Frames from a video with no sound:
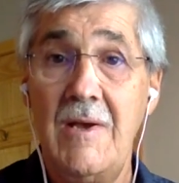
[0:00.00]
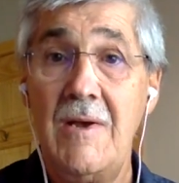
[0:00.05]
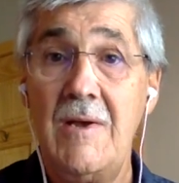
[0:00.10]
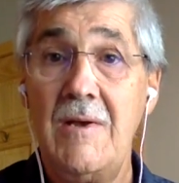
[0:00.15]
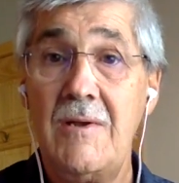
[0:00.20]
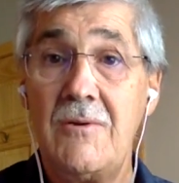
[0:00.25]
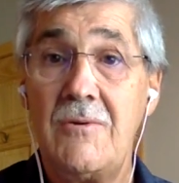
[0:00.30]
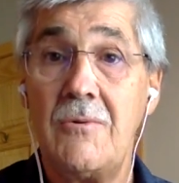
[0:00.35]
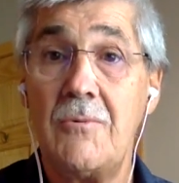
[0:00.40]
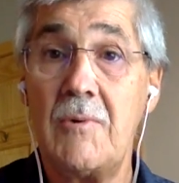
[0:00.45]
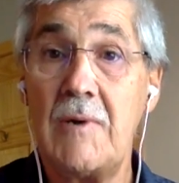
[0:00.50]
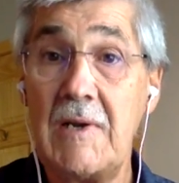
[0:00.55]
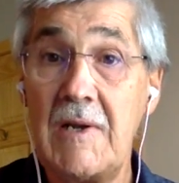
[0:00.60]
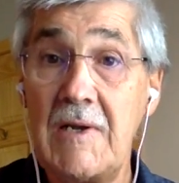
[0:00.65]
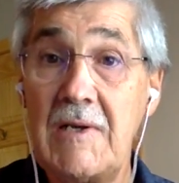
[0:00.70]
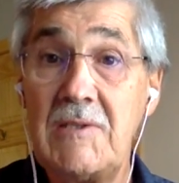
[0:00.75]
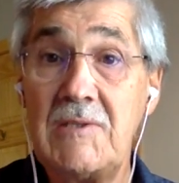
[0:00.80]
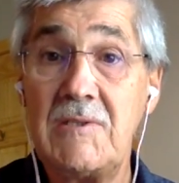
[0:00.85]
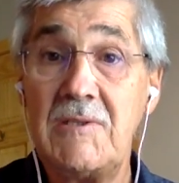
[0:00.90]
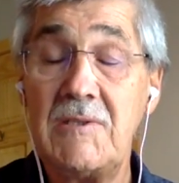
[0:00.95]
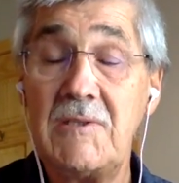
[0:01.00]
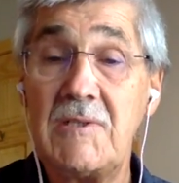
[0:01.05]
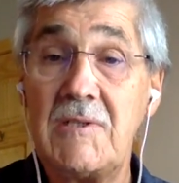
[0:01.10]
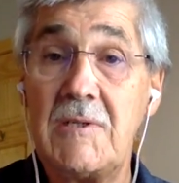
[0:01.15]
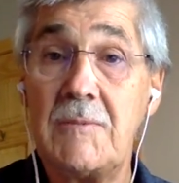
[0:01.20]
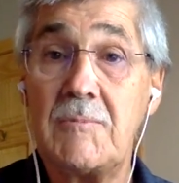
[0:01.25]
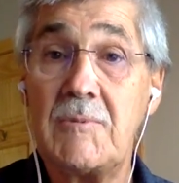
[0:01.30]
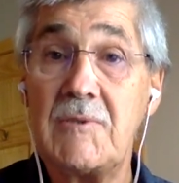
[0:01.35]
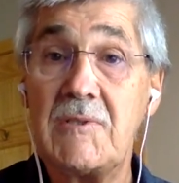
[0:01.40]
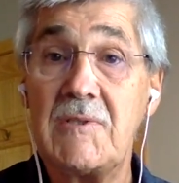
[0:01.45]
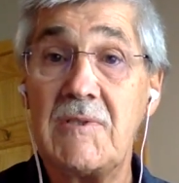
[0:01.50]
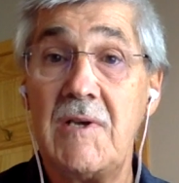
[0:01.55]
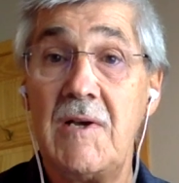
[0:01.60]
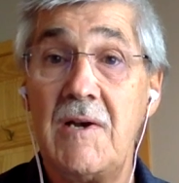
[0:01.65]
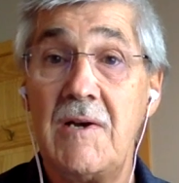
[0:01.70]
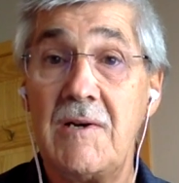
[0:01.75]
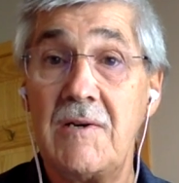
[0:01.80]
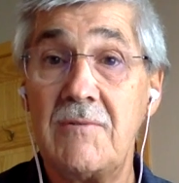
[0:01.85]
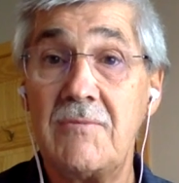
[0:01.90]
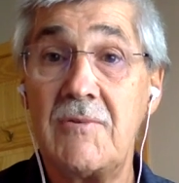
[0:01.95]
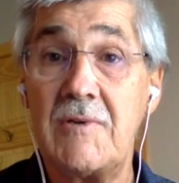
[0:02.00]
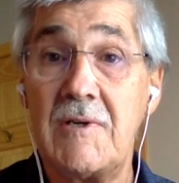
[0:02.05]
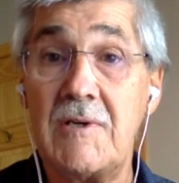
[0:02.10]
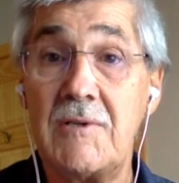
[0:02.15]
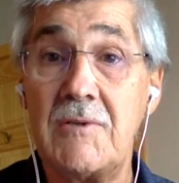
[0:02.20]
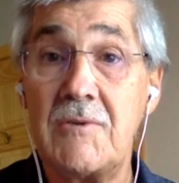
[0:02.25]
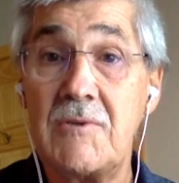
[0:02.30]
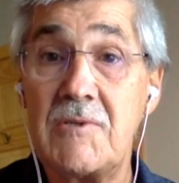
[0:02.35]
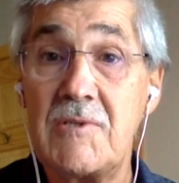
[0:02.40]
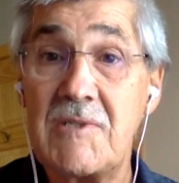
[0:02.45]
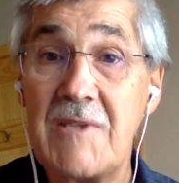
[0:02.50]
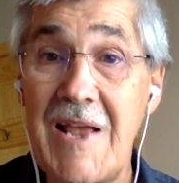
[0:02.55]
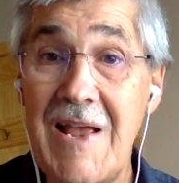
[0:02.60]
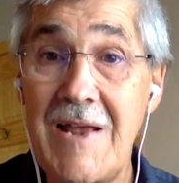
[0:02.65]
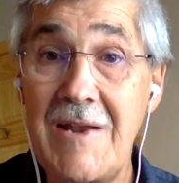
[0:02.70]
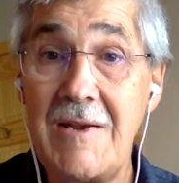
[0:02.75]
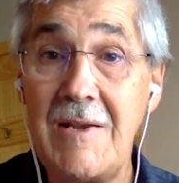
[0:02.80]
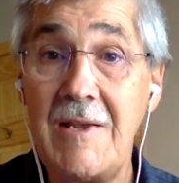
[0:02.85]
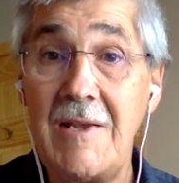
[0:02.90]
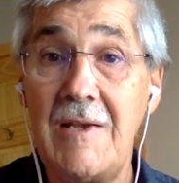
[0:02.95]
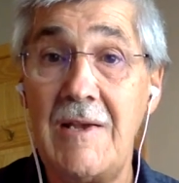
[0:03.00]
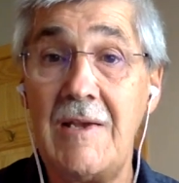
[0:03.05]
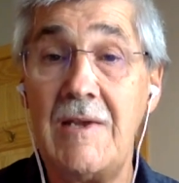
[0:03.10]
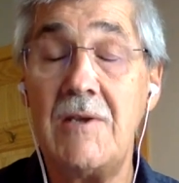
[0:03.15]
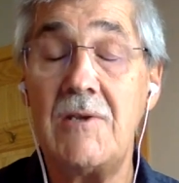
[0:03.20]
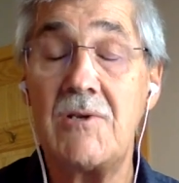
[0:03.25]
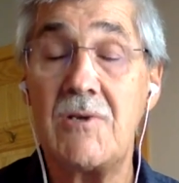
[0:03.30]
to relationships of understanding each